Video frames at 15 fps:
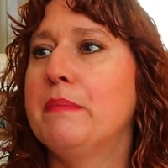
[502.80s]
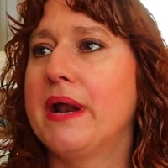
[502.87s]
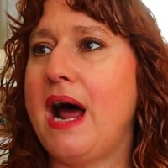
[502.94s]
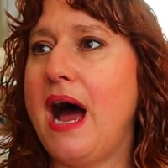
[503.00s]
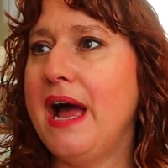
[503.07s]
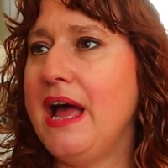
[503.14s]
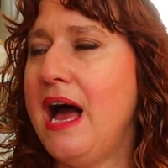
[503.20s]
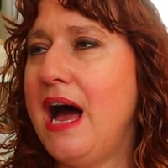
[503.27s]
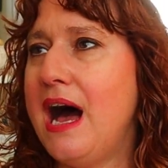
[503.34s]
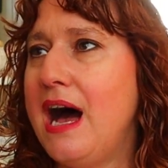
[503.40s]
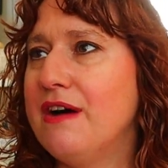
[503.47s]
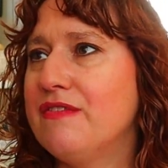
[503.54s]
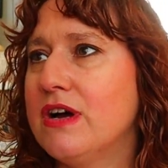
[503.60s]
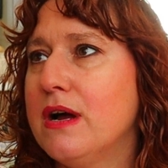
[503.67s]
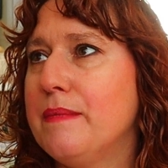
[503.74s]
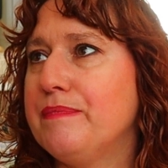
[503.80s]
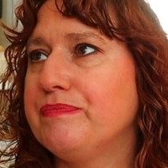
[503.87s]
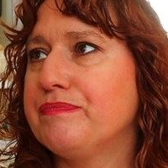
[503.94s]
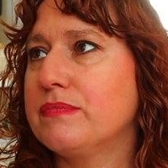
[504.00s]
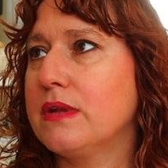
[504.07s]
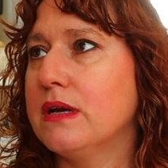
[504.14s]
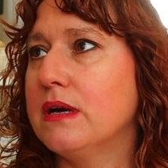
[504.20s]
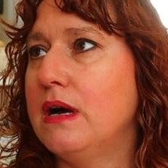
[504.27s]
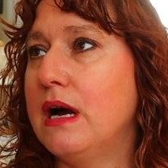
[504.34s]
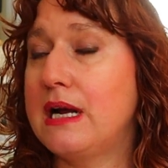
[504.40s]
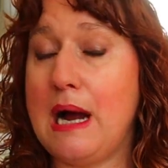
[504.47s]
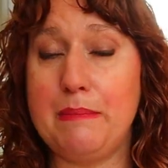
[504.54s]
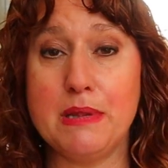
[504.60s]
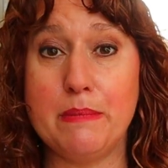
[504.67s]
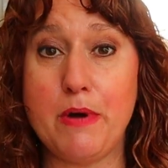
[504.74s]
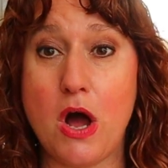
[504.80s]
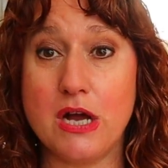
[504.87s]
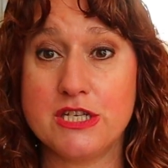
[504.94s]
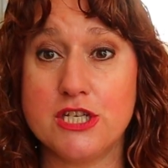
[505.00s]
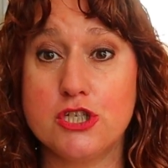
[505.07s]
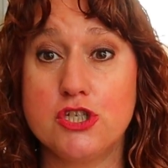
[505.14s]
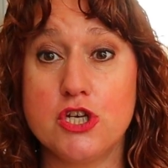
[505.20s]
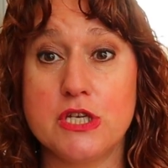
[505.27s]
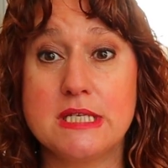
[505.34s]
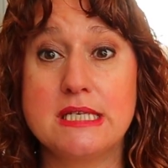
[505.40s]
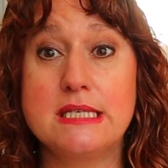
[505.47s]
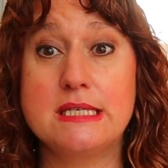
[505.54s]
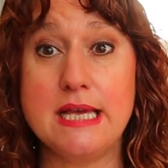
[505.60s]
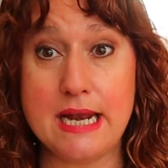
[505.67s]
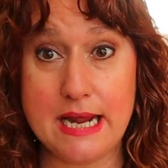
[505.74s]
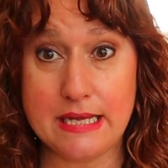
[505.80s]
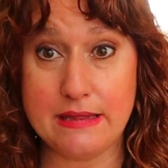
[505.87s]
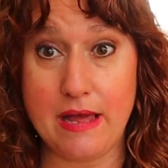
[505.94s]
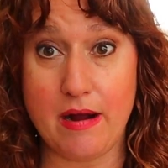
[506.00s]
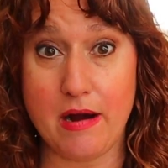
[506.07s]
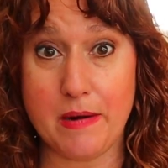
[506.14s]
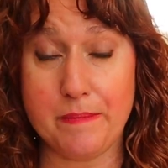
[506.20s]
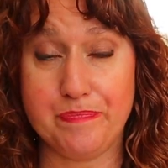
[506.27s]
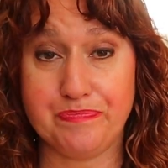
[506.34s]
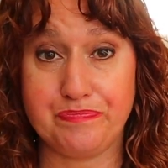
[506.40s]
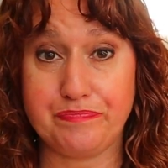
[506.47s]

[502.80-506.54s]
But I have a couple of boxes just sitting there.